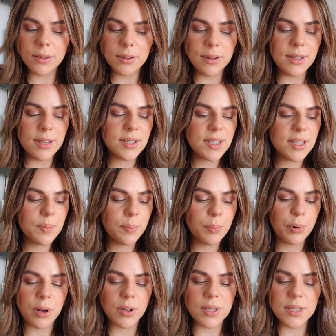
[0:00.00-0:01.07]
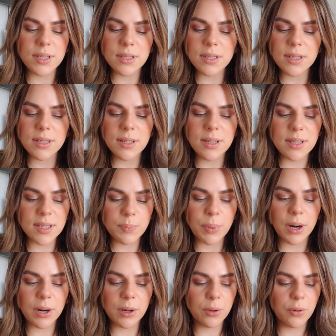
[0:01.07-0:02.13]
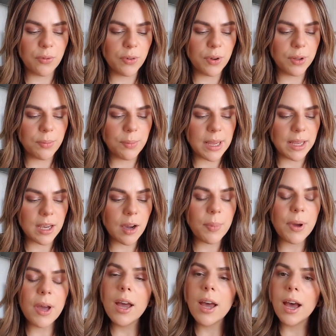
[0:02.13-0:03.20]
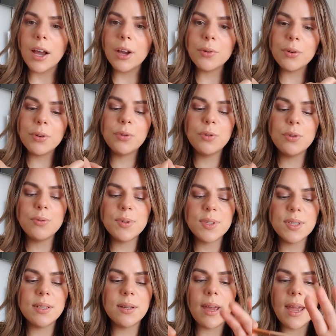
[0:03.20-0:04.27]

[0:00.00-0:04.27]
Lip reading: this process, this part of the makeup, I'm going to use the